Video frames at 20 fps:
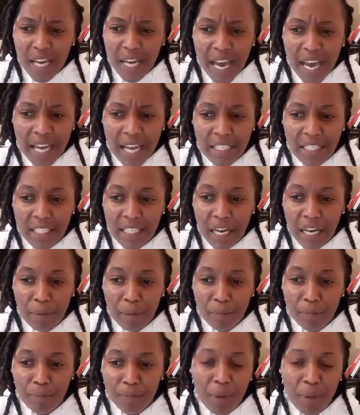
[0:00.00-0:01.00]
and
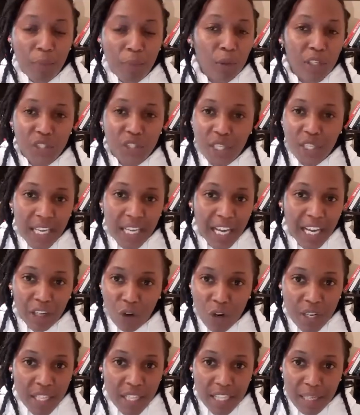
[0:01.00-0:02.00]
people tricking
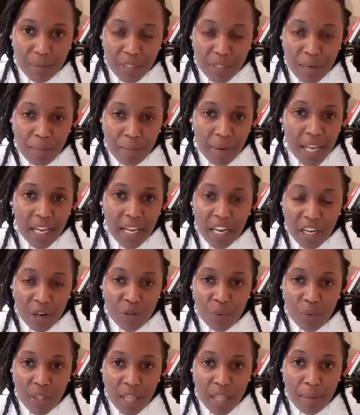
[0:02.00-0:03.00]
algorithms and playing
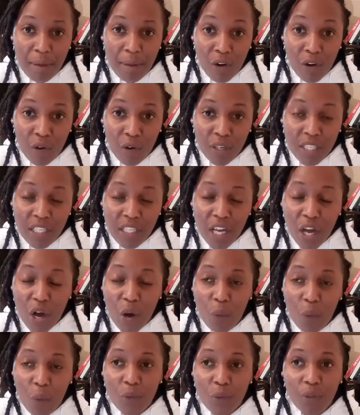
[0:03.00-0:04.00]
around with them a lot,
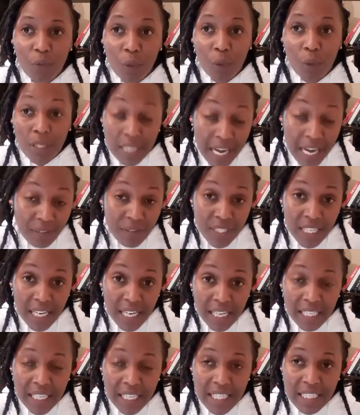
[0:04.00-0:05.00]
what I've seen,
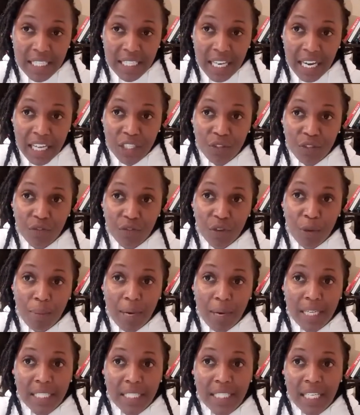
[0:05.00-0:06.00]
at least in the last few
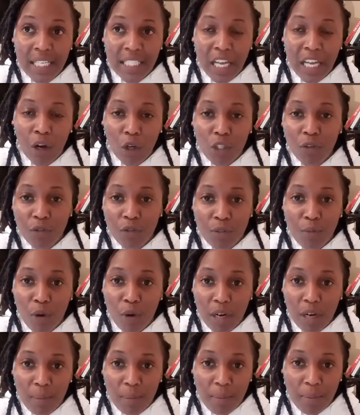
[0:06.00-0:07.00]
months, is a lot of
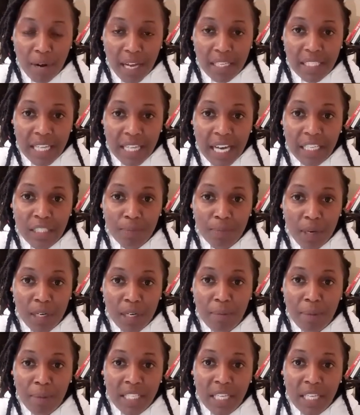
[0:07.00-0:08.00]
small brands are
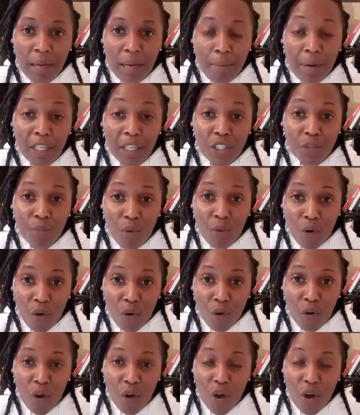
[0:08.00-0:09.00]
experimenting much
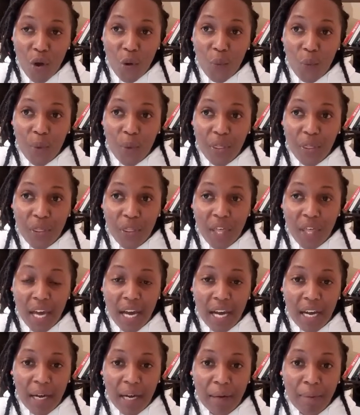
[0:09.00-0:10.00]
more with
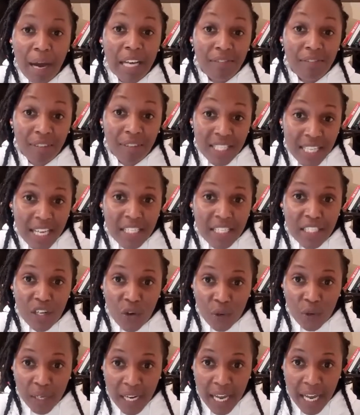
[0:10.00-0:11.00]
their
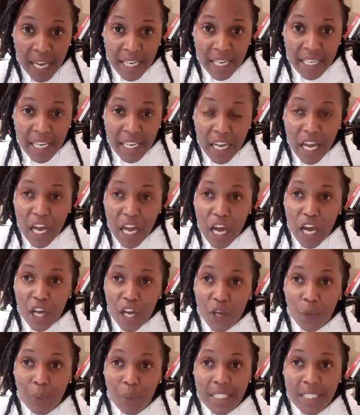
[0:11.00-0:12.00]
advertising online.
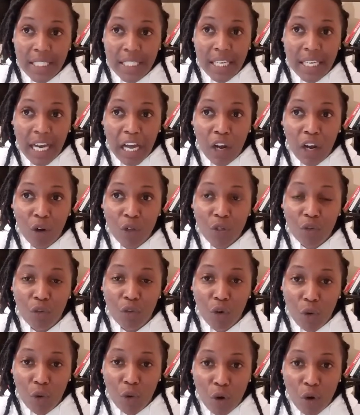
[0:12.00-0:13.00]
You will see a lot
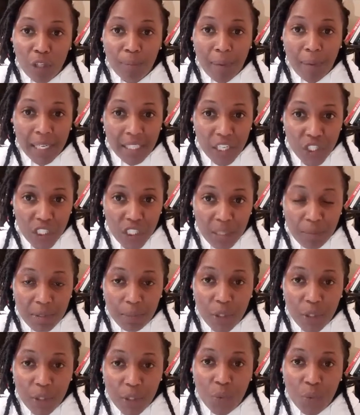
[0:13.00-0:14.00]
of local
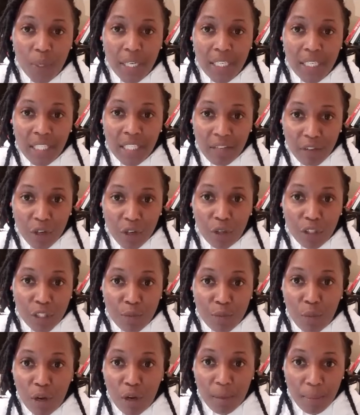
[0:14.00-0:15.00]
partnerships between several
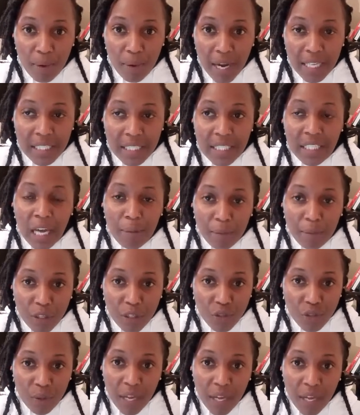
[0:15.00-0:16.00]
small brands coming
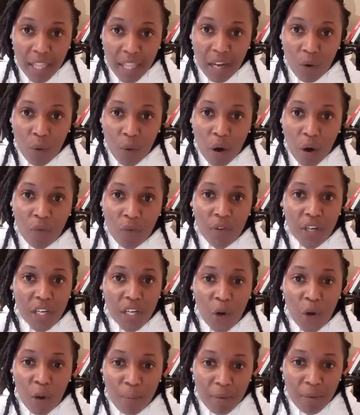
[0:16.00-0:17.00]
together who are
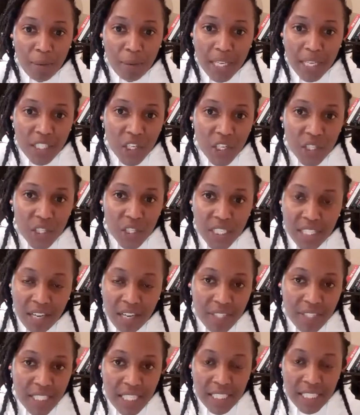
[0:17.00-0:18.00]
offering complementary
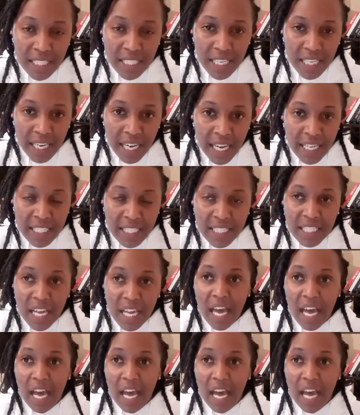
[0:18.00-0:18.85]
services and the likes.